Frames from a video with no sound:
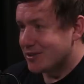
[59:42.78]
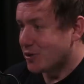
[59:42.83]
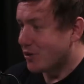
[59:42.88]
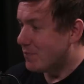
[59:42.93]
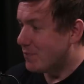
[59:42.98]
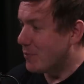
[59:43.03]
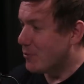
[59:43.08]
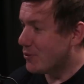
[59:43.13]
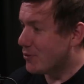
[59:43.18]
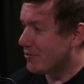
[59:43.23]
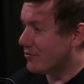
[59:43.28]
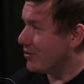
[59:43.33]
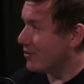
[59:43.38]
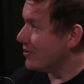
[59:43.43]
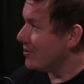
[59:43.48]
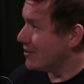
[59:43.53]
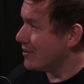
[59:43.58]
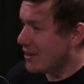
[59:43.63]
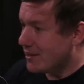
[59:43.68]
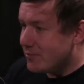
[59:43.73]
So if people want to
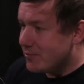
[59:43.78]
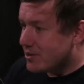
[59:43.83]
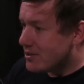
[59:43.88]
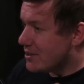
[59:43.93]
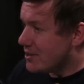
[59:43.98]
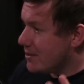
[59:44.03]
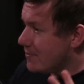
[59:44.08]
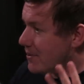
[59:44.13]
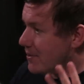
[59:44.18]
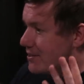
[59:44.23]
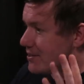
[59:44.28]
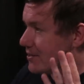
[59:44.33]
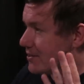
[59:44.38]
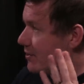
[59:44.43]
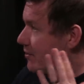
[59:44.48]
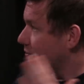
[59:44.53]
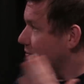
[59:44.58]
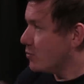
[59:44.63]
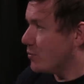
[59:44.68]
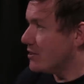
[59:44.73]
find you then, is it best
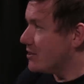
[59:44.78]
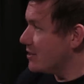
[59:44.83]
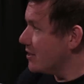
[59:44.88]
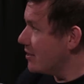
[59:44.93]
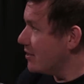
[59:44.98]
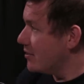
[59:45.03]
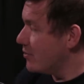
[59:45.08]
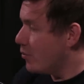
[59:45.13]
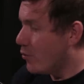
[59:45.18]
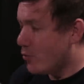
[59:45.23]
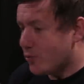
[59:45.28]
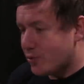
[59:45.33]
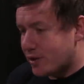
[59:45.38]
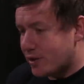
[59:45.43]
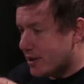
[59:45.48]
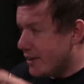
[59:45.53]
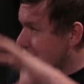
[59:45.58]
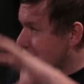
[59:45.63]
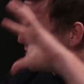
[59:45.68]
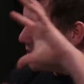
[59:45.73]
Twitter and all
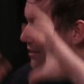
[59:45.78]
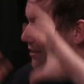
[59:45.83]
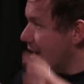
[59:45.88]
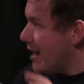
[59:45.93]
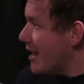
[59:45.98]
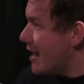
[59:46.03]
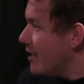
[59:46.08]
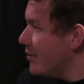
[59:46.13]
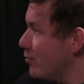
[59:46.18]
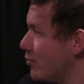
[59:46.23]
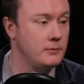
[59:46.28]
your links are there?